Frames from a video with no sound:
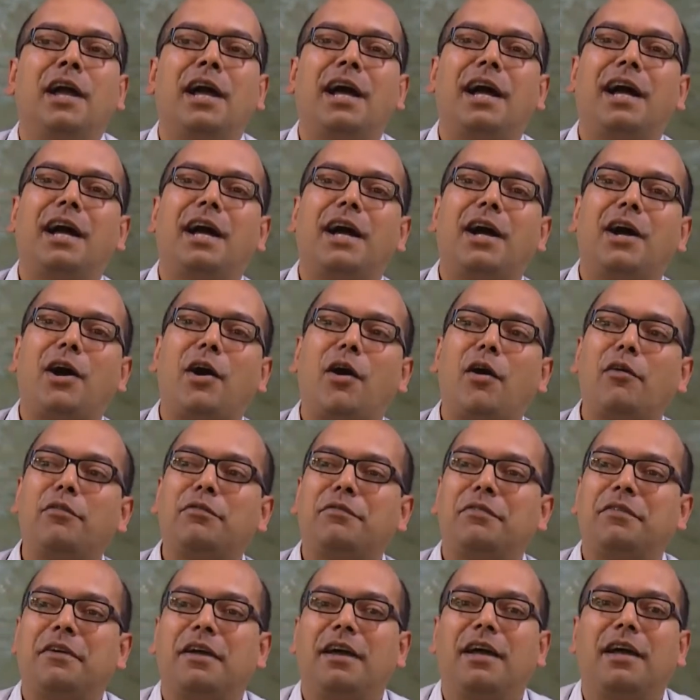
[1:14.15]
of
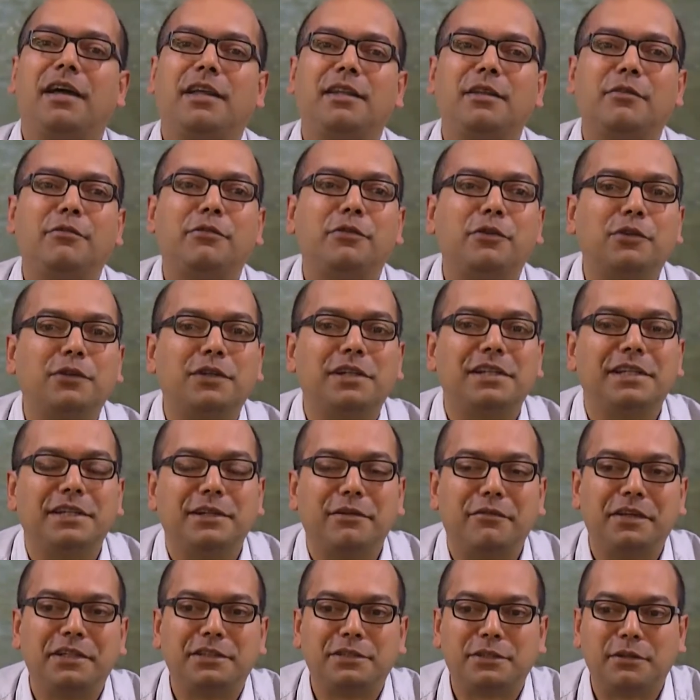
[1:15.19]
the Frugal
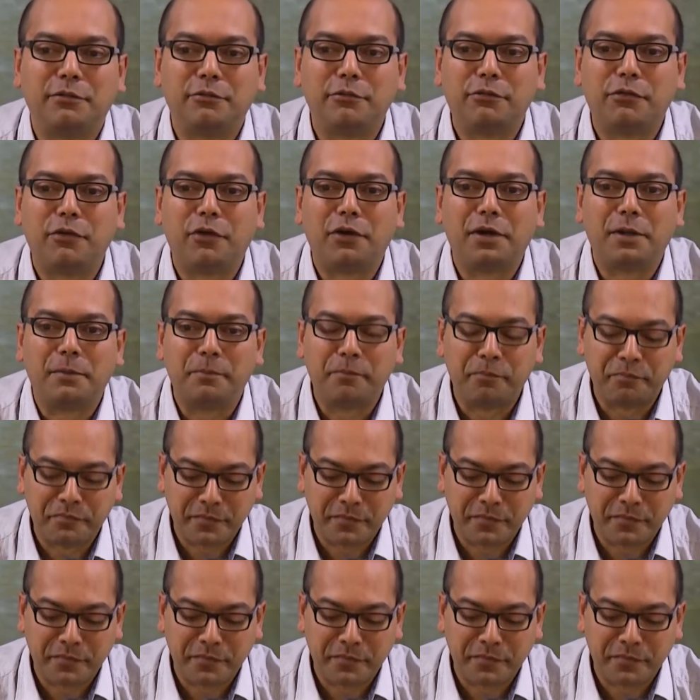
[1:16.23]
Innovation Forum.